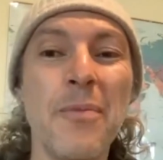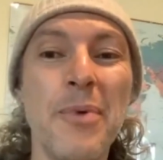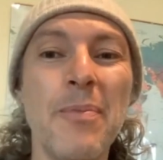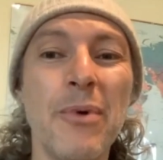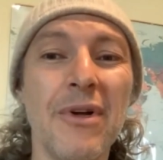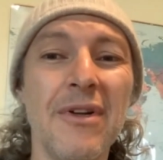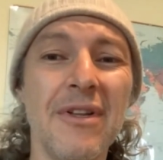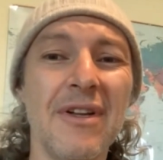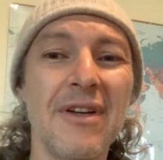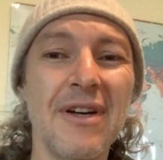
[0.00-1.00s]

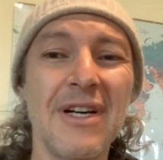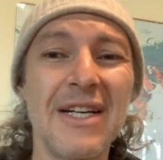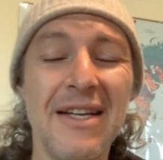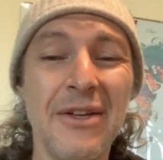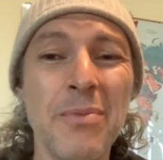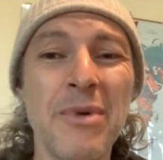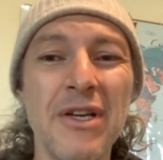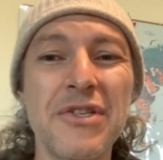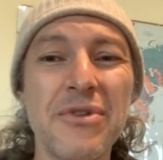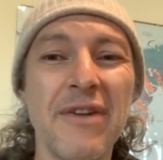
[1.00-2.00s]
people in human
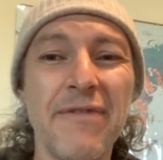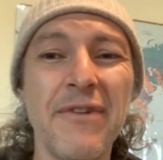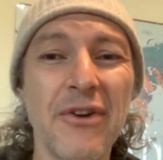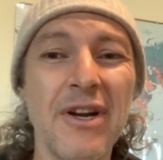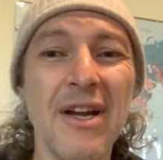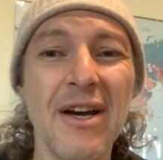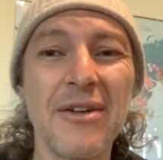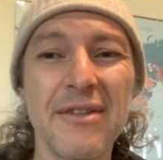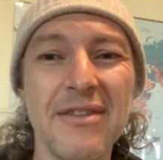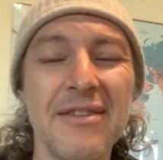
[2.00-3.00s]
history have figured it
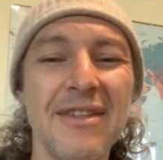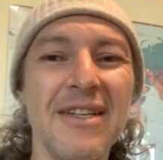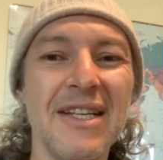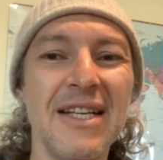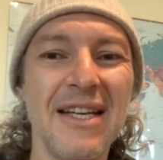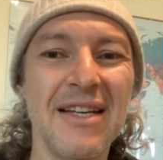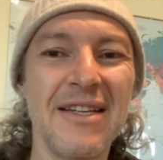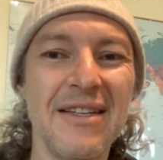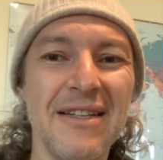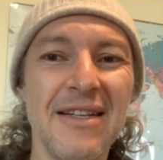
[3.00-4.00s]
out
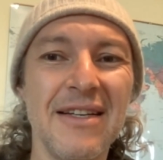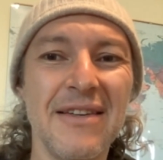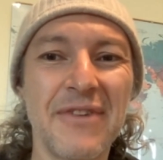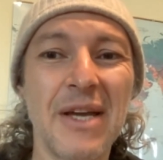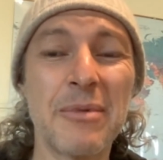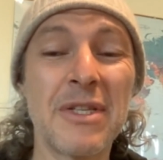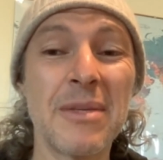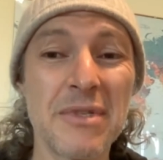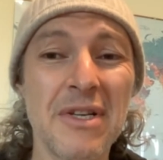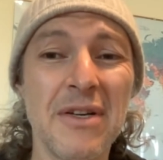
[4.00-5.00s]
and have kept it
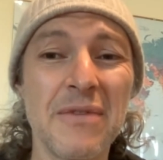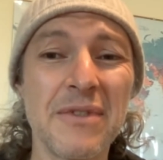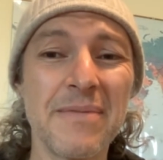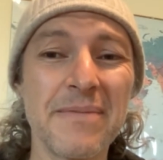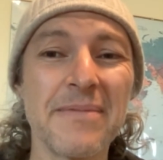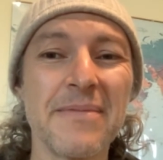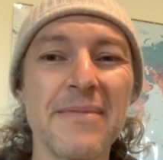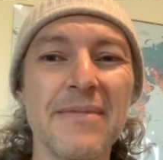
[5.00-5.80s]
themselves. So